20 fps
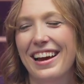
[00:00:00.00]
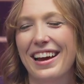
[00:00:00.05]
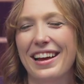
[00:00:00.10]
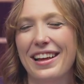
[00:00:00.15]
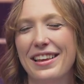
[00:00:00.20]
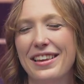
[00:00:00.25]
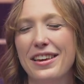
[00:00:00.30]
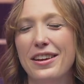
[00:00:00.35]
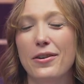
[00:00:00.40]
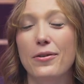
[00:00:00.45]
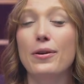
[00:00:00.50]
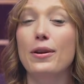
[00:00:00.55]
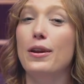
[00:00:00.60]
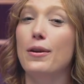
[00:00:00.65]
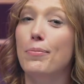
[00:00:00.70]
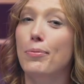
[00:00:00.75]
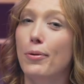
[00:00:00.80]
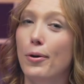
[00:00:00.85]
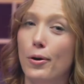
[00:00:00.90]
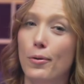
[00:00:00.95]
You know, an
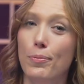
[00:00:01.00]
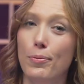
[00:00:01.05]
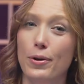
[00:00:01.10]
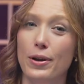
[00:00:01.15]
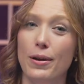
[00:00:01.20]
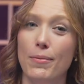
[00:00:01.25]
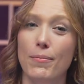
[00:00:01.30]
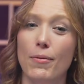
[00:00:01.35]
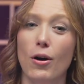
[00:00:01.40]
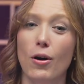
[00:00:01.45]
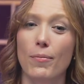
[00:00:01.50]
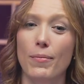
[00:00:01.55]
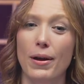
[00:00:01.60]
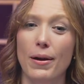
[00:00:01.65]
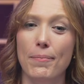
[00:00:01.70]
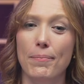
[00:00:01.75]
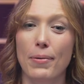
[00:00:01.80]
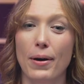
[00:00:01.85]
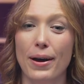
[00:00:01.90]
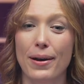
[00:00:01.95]
inappropriate
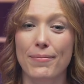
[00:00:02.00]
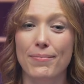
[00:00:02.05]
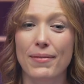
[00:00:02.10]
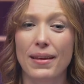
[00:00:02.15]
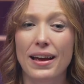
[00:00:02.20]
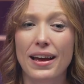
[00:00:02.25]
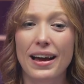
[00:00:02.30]
moment, but,